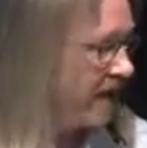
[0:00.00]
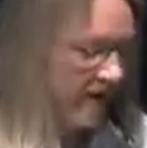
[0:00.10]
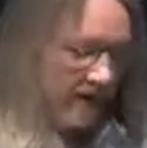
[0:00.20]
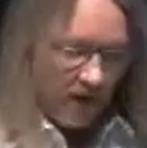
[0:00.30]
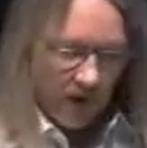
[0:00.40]

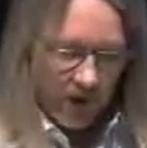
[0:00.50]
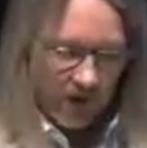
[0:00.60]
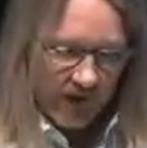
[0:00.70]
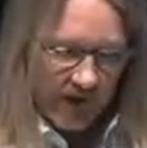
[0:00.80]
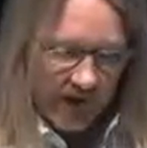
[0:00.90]
in the
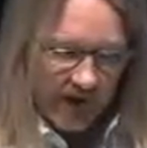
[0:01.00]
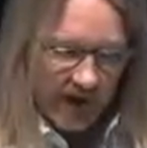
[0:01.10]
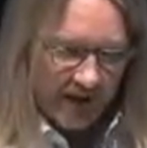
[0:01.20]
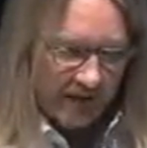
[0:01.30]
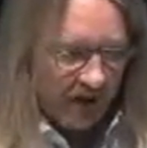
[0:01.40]
course.
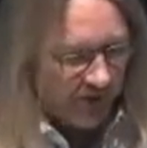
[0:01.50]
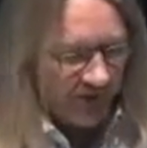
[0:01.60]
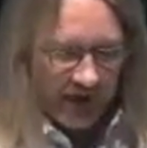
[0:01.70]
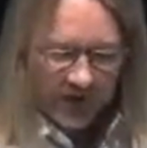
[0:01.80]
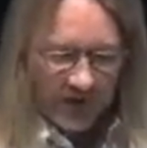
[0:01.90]
And I've
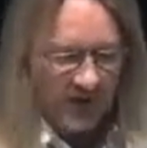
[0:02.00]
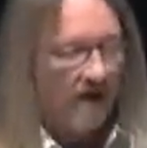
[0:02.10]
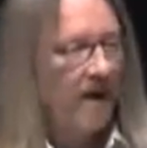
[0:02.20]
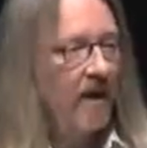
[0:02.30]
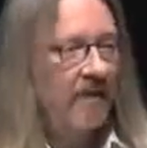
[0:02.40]
said
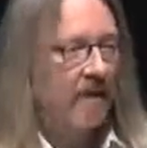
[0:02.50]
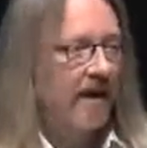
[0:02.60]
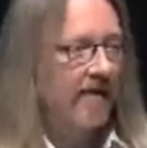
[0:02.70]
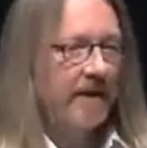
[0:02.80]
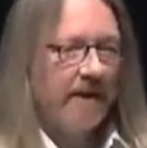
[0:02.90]
this
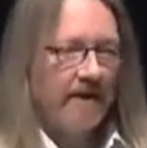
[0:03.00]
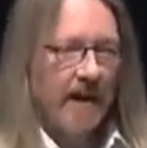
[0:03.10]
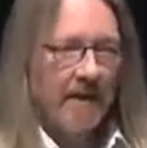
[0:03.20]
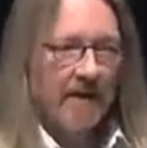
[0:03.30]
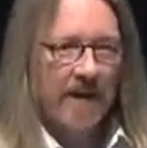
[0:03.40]
almost every
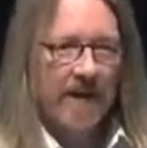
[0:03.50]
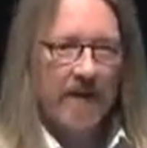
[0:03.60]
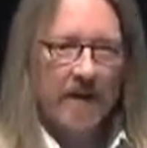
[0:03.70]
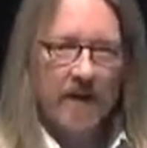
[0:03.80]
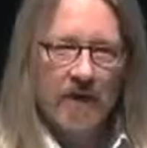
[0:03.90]
time I've
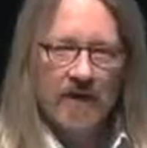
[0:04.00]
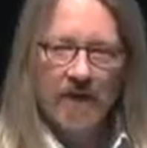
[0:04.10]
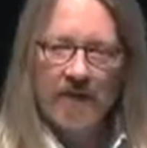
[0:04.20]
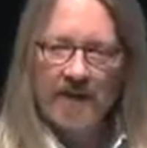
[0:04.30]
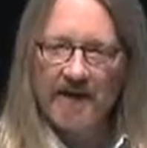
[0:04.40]
given the course,
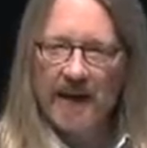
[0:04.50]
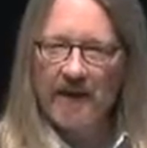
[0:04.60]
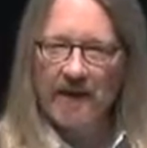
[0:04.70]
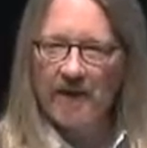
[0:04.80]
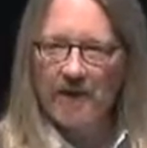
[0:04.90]
and nobody has
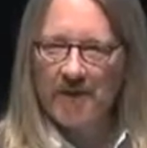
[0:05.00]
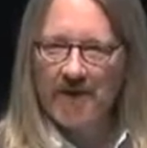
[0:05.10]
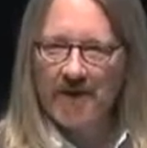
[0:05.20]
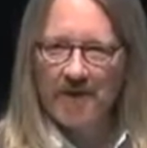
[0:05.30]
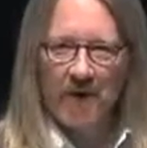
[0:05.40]
ever told
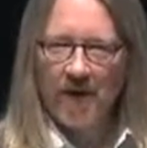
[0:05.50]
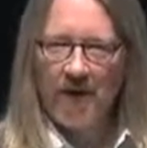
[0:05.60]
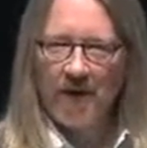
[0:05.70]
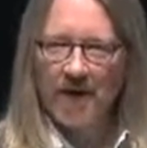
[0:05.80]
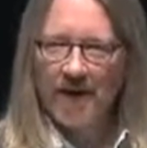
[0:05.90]
me that I'm
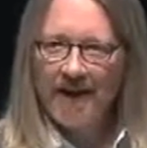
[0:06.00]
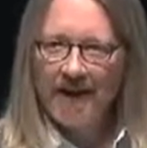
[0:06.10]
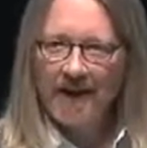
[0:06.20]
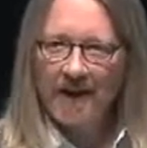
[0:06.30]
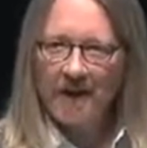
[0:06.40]
wrong.
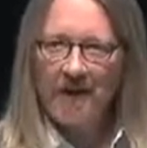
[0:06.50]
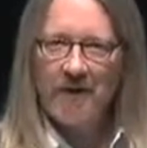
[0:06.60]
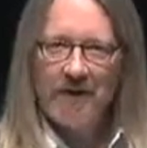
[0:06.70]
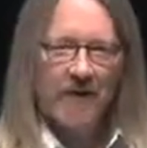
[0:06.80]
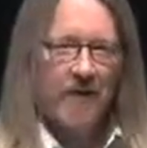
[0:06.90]
And so
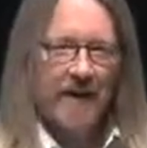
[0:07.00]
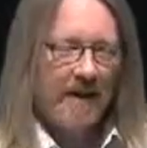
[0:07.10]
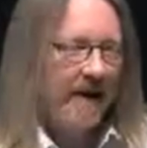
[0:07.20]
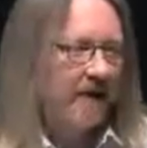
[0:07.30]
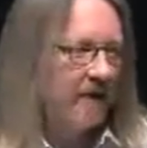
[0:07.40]
do these 3
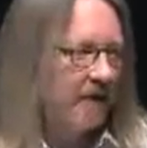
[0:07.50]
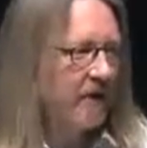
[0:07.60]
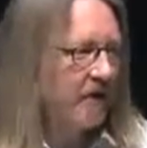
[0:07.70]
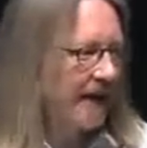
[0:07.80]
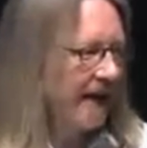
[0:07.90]
things. If you
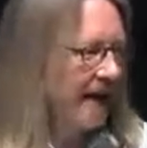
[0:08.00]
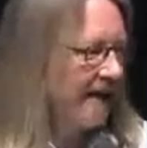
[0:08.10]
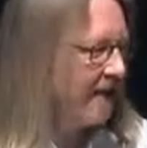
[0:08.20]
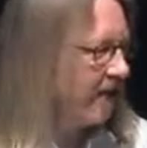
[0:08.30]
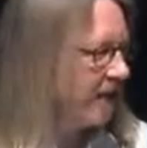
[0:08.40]
don't get an
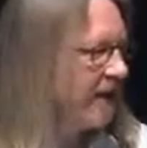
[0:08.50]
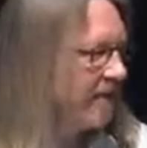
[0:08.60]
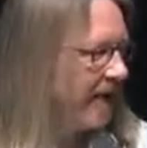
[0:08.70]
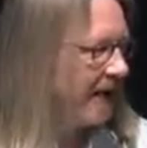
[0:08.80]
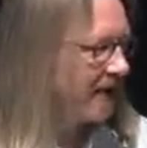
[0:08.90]
A, then you can
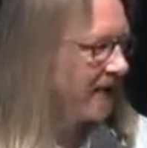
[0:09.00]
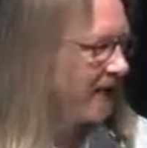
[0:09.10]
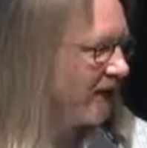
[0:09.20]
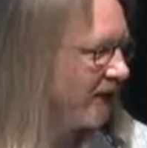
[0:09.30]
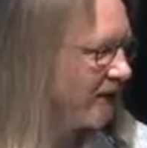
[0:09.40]
come back and
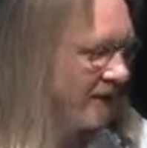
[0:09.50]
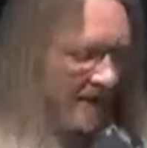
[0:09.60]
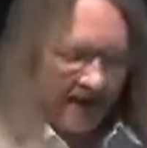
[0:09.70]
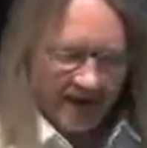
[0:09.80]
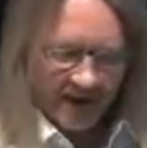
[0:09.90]
talk to me
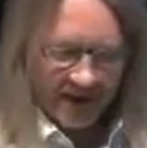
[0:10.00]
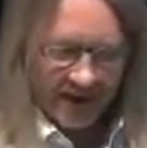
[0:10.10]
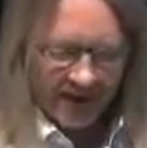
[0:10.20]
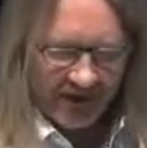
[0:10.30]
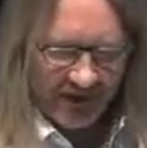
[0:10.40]
about it
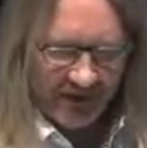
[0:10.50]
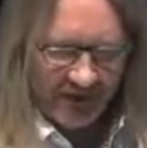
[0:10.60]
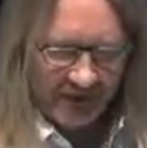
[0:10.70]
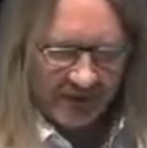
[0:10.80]
later.